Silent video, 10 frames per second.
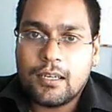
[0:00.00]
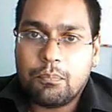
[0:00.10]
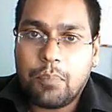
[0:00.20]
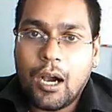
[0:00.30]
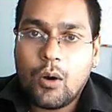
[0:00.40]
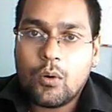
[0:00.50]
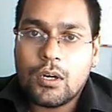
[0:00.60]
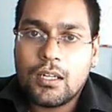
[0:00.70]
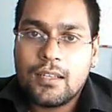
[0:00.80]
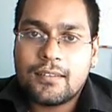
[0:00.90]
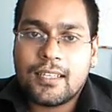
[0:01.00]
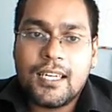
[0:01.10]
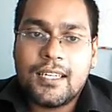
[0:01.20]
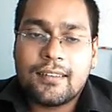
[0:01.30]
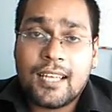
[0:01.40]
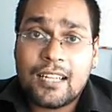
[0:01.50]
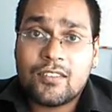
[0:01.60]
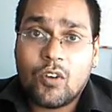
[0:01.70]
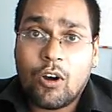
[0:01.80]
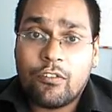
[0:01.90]
the power suddenly just
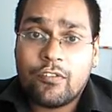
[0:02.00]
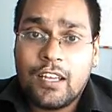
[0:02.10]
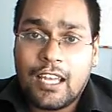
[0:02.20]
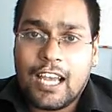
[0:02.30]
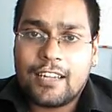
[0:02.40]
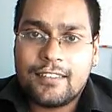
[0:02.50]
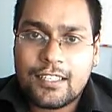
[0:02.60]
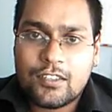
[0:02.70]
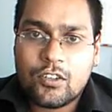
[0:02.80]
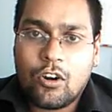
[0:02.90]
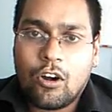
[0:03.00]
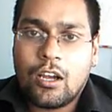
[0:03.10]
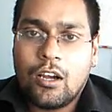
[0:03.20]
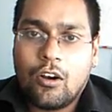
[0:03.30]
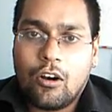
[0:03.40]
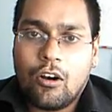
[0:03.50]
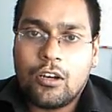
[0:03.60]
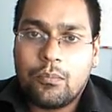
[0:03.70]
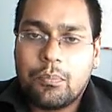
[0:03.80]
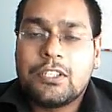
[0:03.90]
cuts off at 6 o'clock
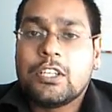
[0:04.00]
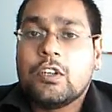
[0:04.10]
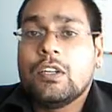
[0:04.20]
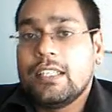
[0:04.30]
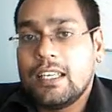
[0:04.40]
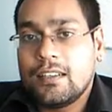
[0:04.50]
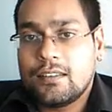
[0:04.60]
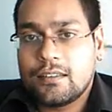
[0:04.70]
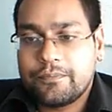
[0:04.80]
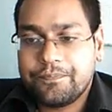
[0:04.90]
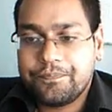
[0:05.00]
on particular days,